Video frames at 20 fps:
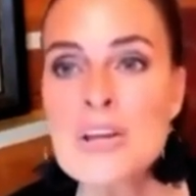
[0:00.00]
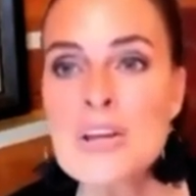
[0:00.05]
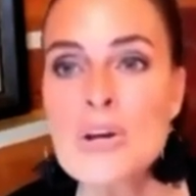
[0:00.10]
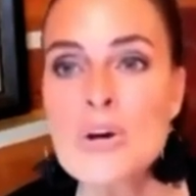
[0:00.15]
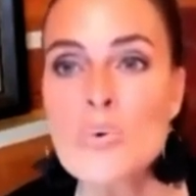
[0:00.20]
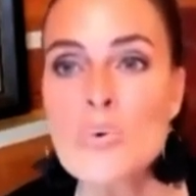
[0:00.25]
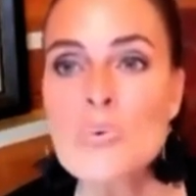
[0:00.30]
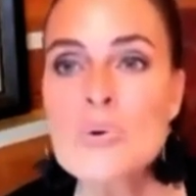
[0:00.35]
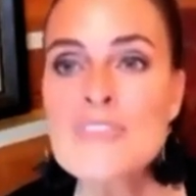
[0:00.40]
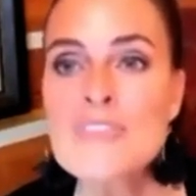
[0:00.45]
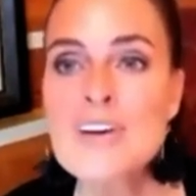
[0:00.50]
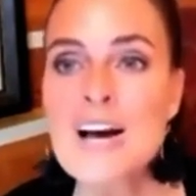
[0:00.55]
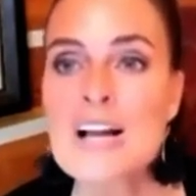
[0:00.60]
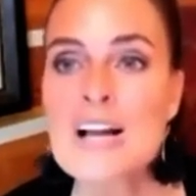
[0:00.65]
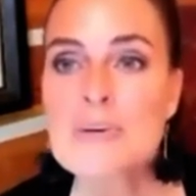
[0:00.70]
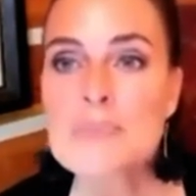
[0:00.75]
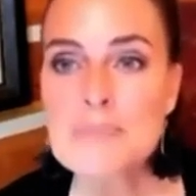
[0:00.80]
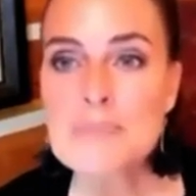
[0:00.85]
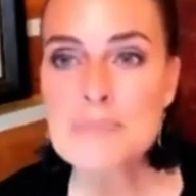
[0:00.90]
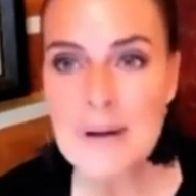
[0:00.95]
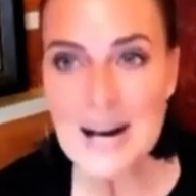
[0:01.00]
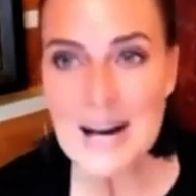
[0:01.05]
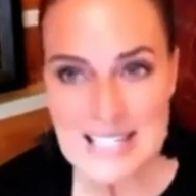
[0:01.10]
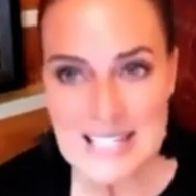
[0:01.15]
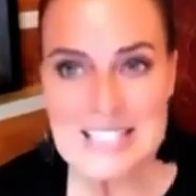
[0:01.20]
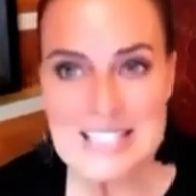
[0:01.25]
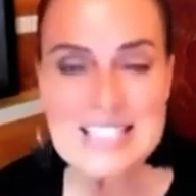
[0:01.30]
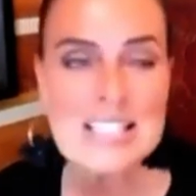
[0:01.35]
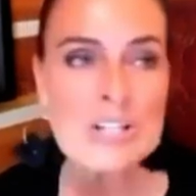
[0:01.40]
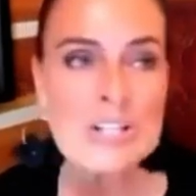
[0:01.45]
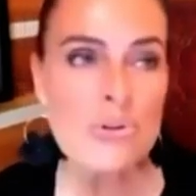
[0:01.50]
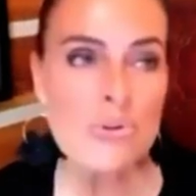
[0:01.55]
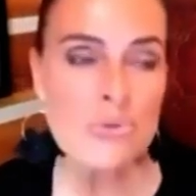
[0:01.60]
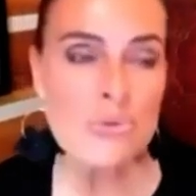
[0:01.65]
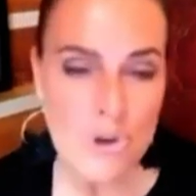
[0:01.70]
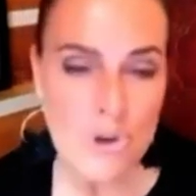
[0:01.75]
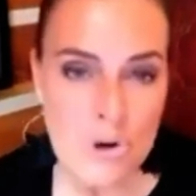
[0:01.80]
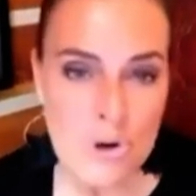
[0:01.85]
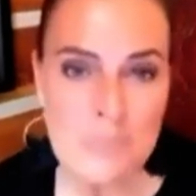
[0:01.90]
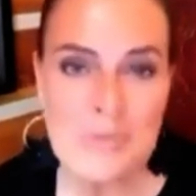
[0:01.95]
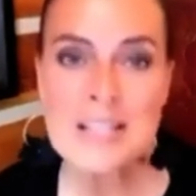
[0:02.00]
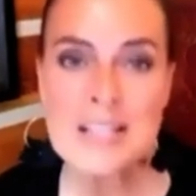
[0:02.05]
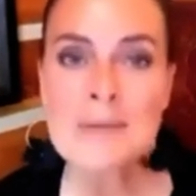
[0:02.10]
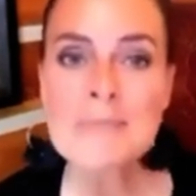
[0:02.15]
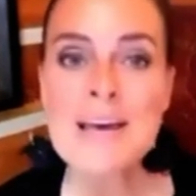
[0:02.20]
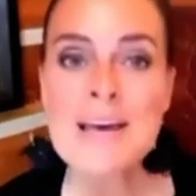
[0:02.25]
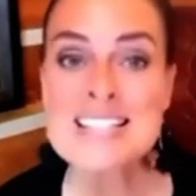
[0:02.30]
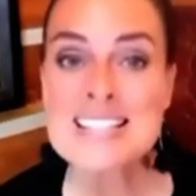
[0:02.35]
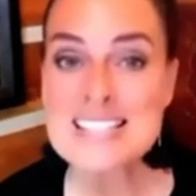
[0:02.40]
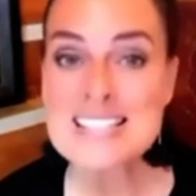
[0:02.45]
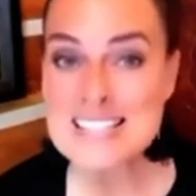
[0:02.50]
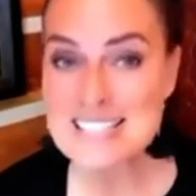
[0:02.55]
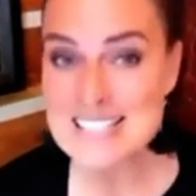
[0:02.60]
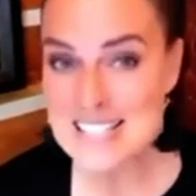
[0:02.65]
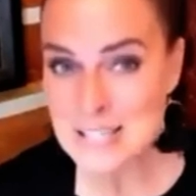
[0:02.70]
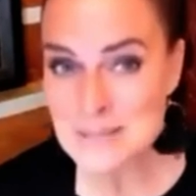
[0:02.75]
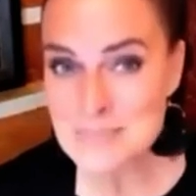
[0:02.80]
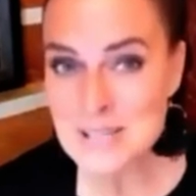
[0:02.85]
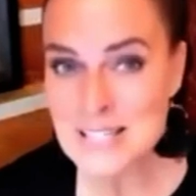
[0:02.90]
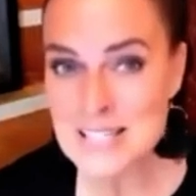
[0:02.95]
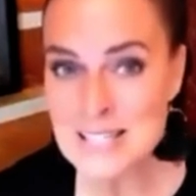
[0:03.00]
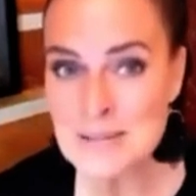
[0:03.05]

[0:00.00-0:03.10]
We've got biotin, chromium, and cinnamon.